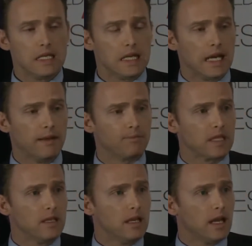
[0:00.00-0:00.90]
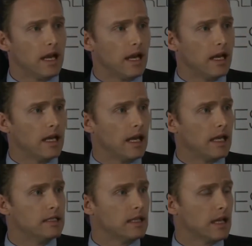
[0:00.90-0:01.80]
And
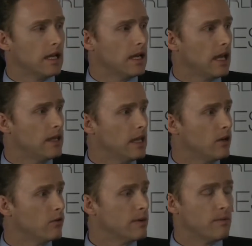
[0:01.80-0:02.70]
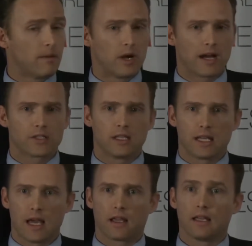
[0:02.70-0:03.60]
they don't remember actually to
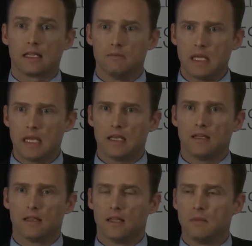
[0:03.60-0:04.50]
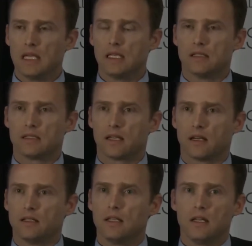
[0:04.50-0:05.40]
calculate the mean and the medians
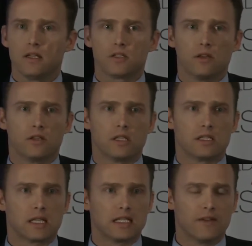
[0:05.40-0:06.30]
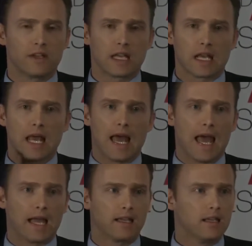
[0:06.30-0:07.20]
here. So there's a significant
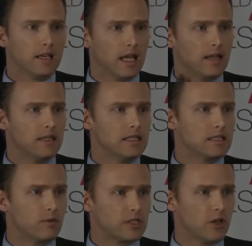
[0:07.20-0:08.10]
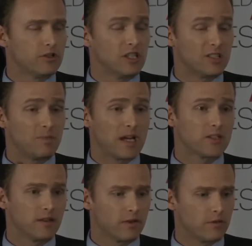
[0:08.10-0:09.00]
lag in these results,
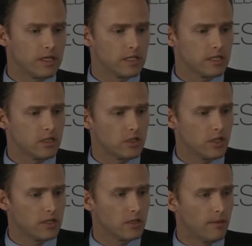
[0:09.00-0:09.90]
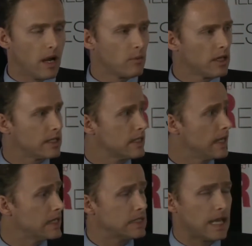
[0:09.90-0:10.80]
especially for resistance genes. So I'm really
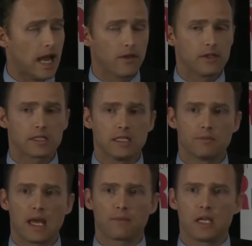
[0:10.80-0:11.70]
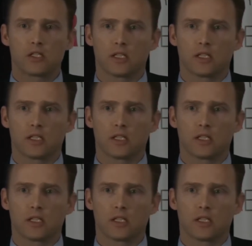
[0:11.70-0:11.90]
excited to see how this can impact patient